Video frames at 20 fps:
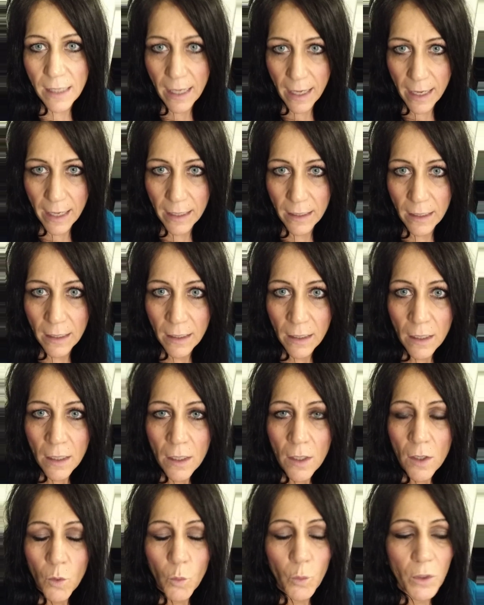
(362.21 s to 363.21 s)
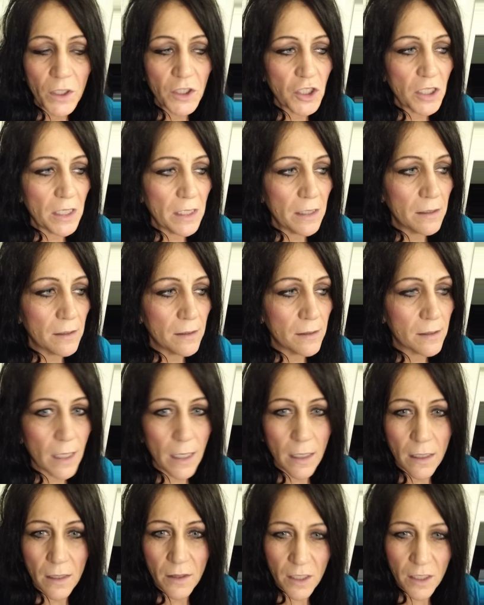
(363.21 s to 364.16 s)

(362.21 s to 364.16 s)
head, which is uh,